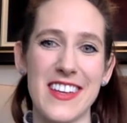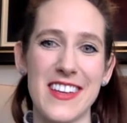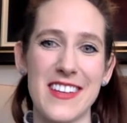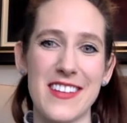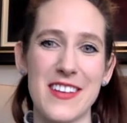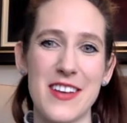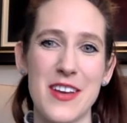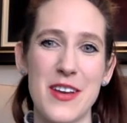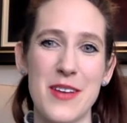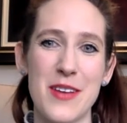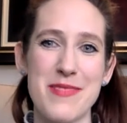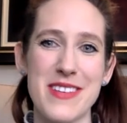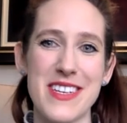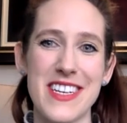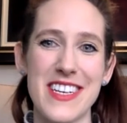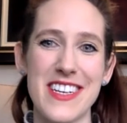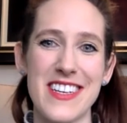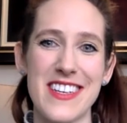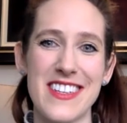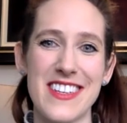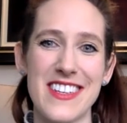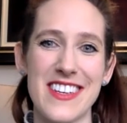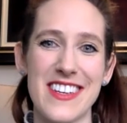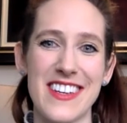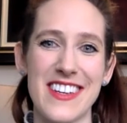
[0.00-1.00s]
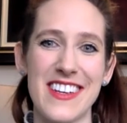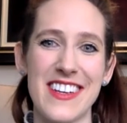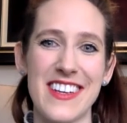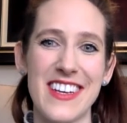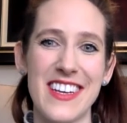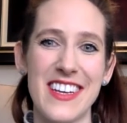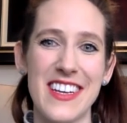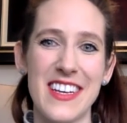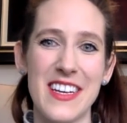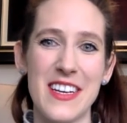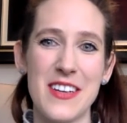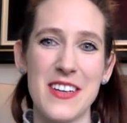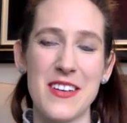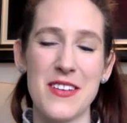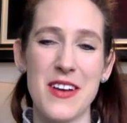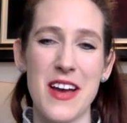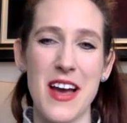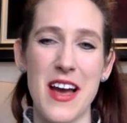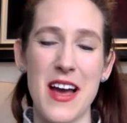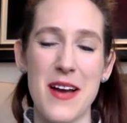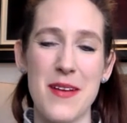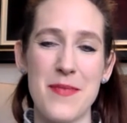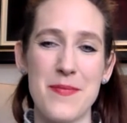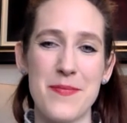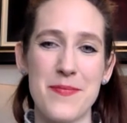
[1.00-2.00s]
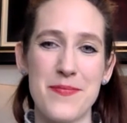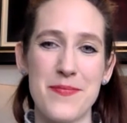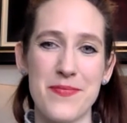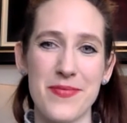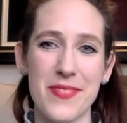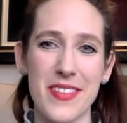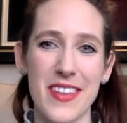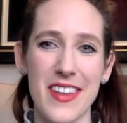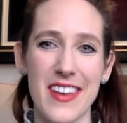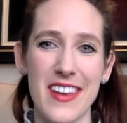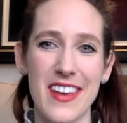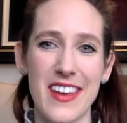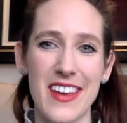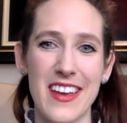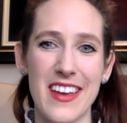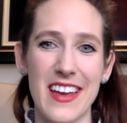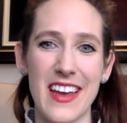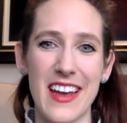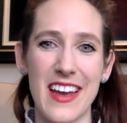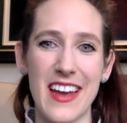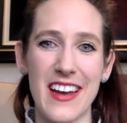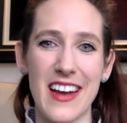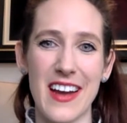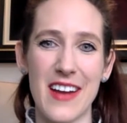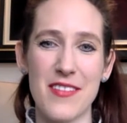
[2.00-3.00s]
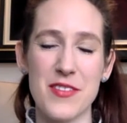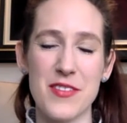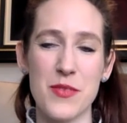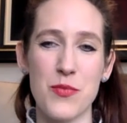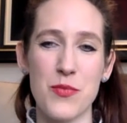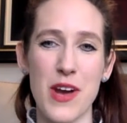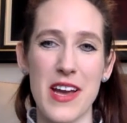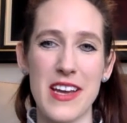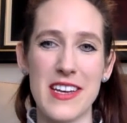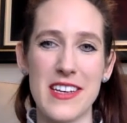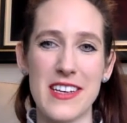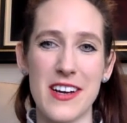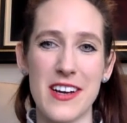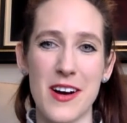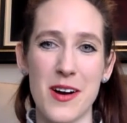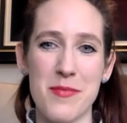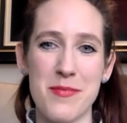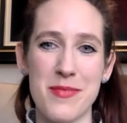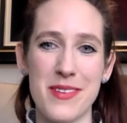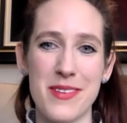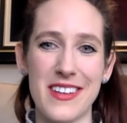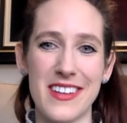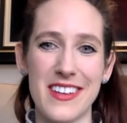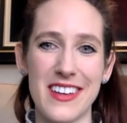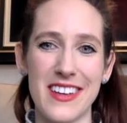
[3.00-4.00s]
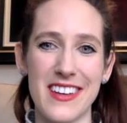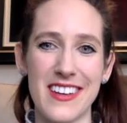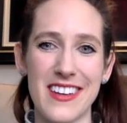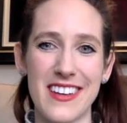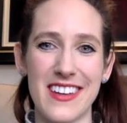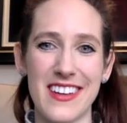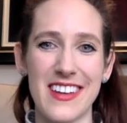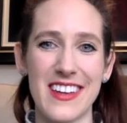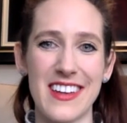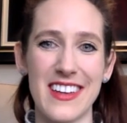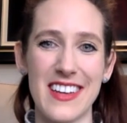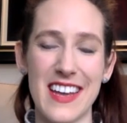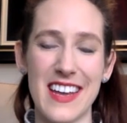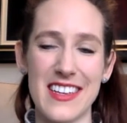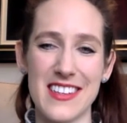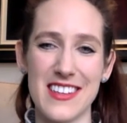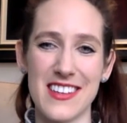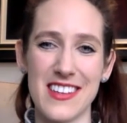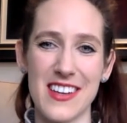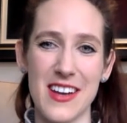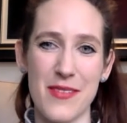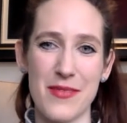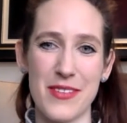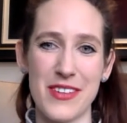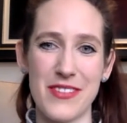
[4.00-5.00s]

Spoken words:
there's nobody to have to wake up and get to come